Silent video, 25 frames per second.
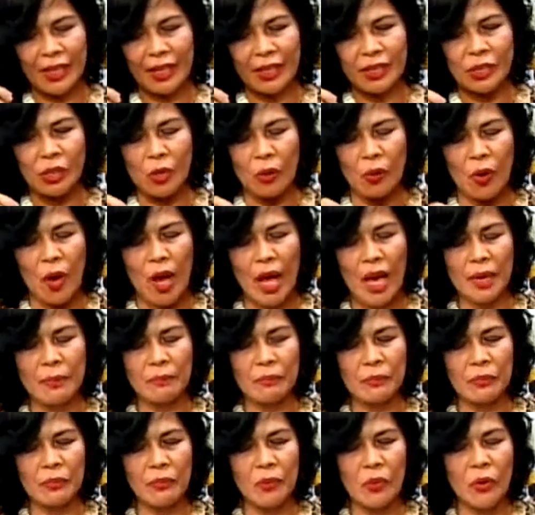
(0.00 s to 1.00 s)
So I'm
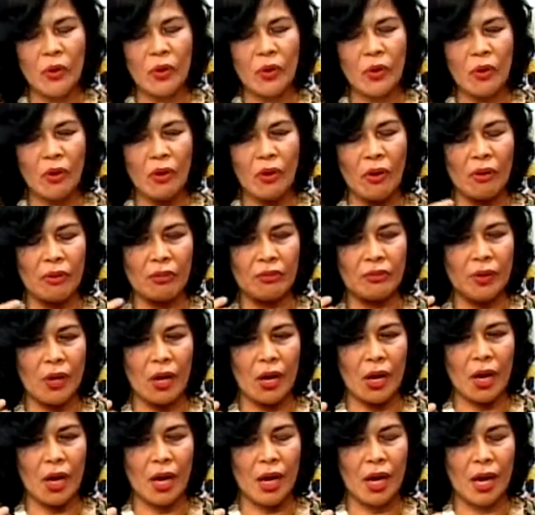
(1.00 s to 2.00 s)
more of,
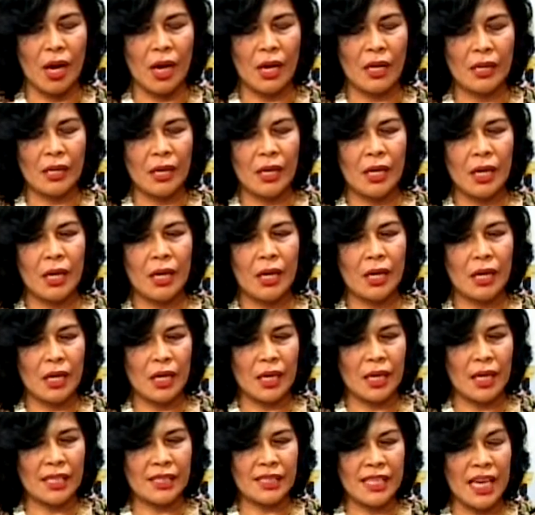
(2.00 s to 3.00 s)

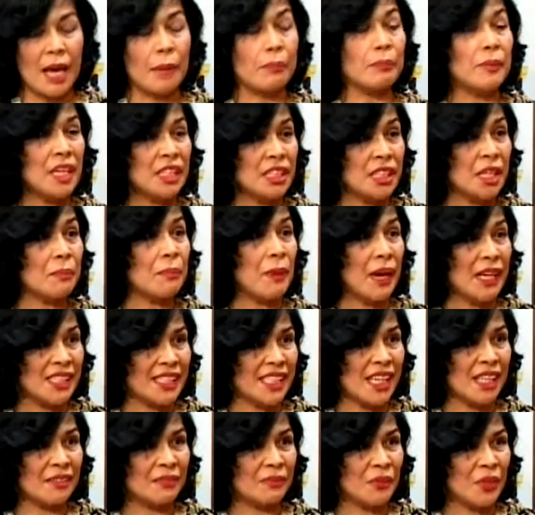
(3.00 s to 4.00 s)
let's say, updating
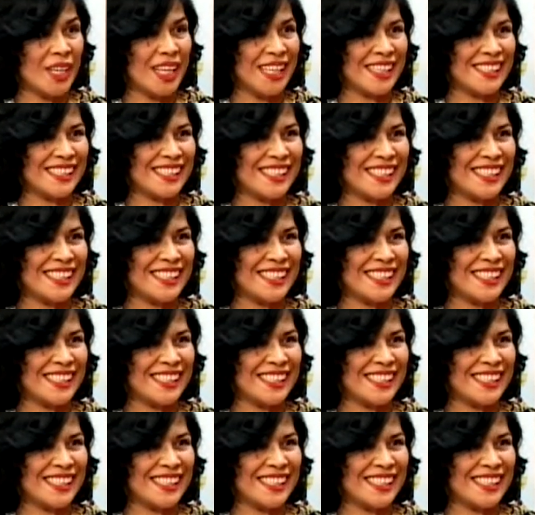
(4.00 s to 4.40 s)
myself with it.